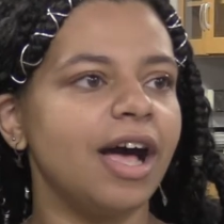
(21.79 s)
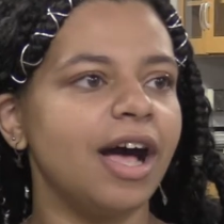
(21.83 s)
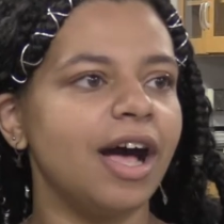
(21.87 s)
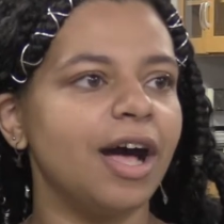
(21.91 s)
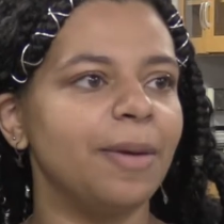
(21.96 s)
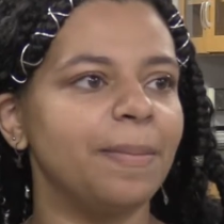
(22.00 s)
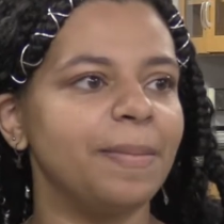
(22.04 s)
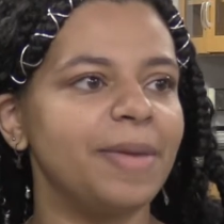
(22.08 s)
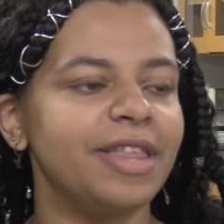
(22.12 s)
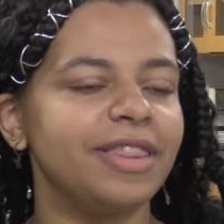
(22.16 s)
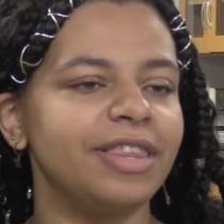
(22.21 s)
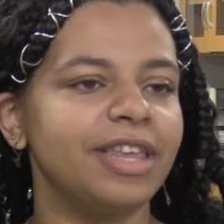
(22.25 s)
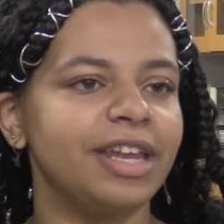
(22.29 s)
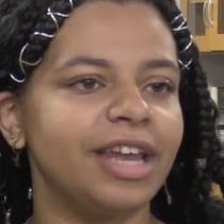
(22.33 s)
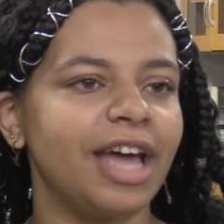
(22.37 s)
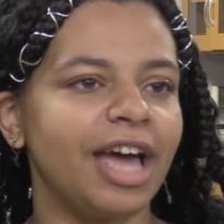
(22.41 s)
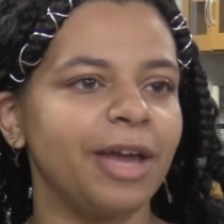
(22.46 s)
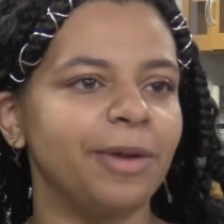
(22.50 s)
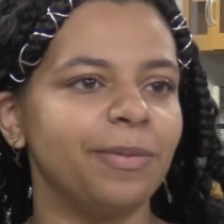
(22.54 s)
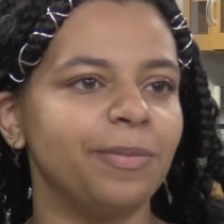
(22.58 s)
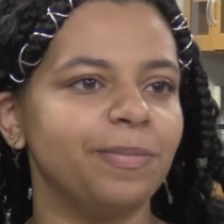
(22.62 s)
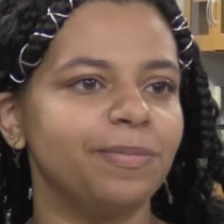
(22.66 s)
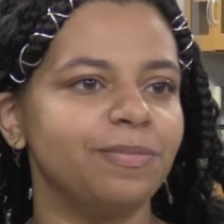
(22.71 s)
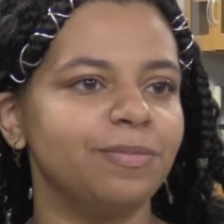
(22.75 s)
And then
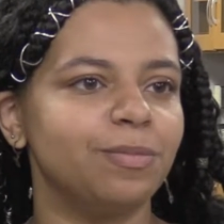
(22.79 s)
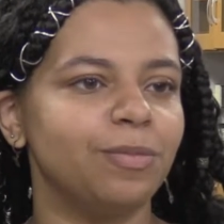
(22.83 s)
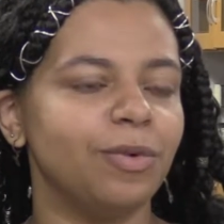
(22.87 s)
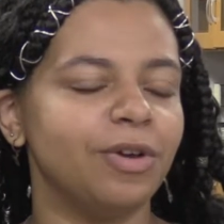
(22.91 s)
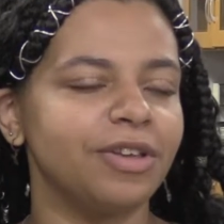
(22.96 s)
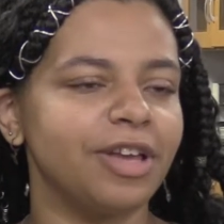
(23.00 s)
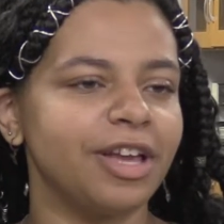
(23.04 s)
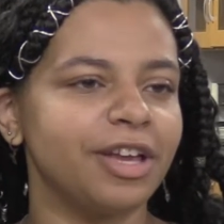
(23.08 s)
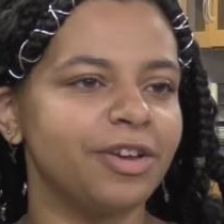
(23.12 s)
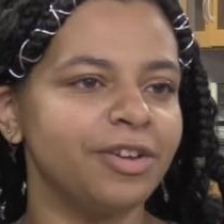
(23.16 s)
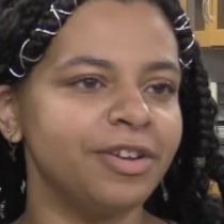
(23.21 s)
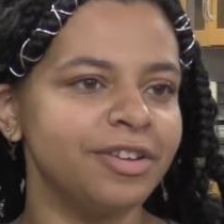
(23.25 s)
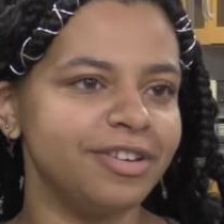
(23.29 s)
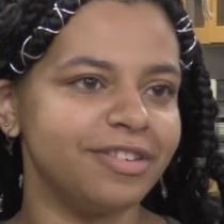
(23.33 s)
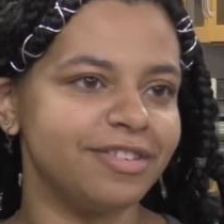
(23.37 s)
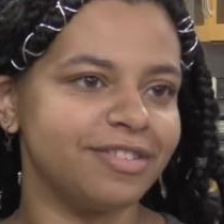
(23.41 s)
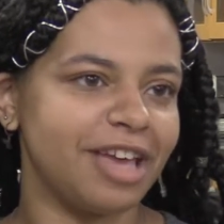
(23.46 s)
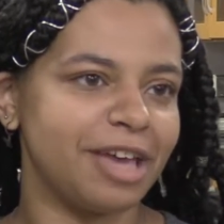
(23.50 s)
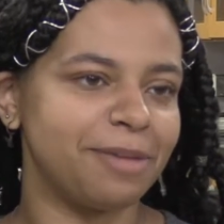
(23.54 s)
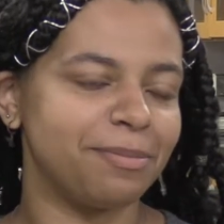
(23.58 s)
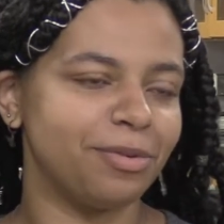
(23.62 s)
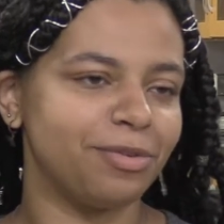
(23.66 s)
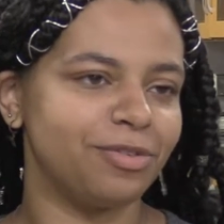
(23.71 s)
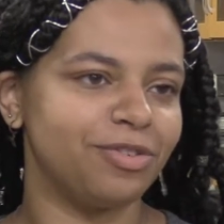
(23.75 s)
I couldn't
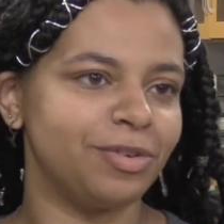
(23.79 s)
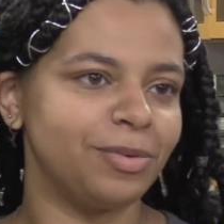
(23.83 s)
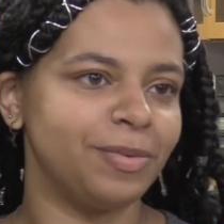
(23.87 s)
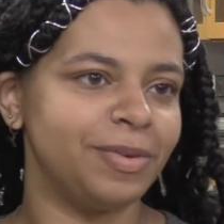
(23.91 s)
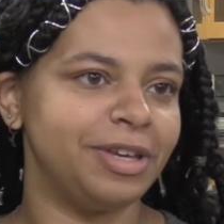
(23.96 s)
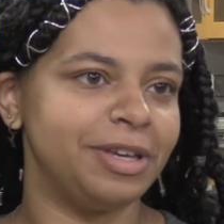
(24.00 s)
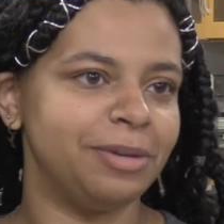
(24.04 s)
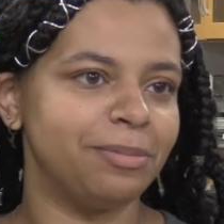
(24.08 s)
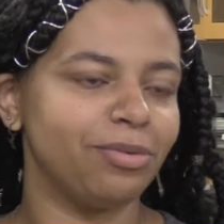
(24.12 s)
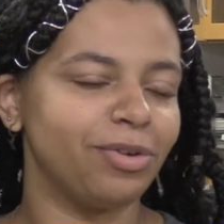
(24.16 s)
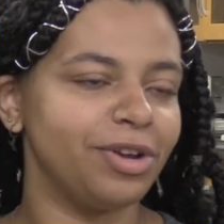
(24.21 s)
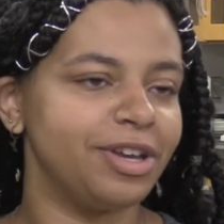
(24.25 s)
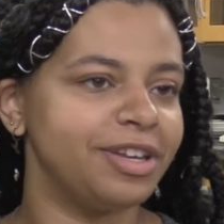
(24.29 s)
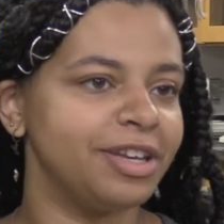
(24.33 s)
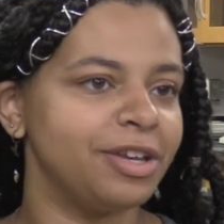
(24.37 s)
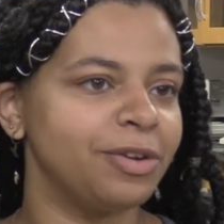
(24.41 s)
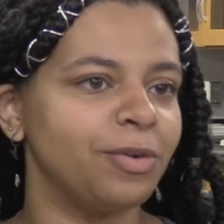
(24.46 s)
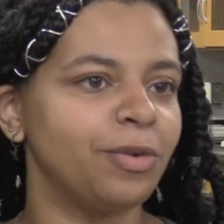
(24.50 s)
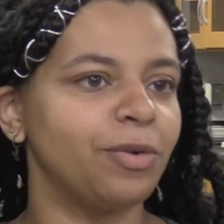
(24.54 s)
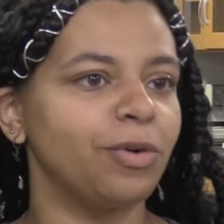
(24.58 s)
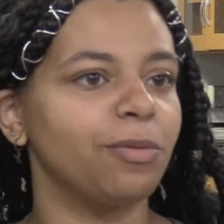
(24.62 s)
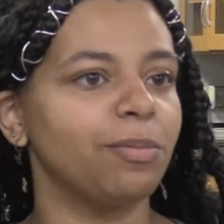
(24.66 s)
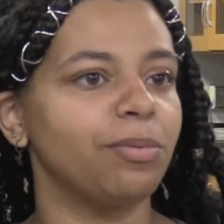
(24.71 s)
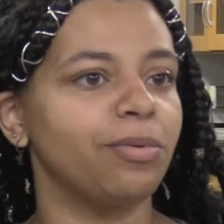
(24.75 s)
decide between
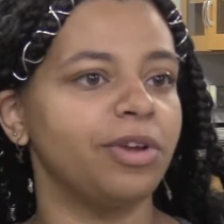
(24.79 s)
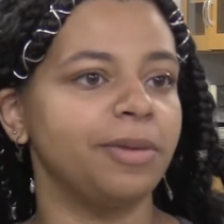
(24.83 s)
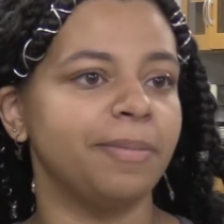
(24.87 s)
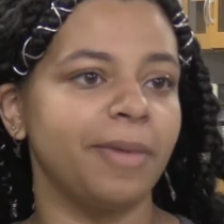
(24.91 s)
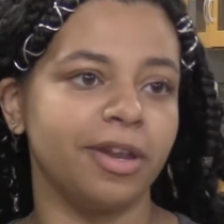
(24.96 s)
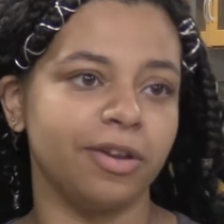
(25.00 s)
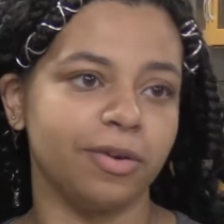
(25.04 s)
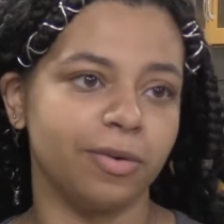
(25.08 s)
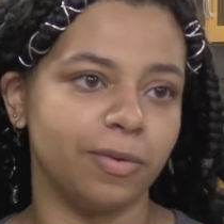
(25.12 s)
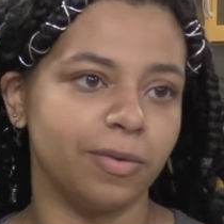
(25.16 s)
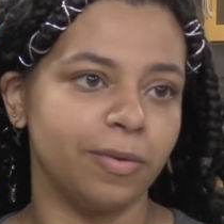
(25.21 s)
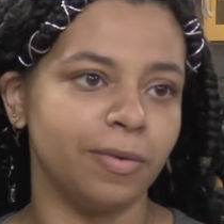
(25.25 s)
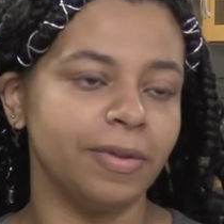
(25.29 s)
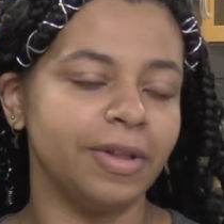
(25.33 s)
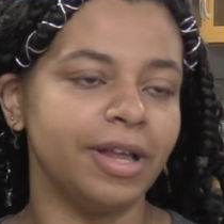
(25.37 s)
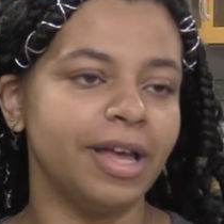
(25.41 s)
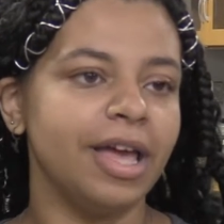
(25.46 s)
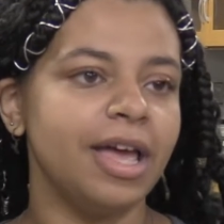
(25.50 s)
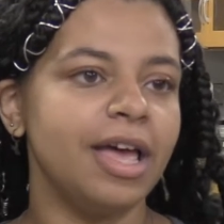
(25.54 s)
pre-dental or pre-medical,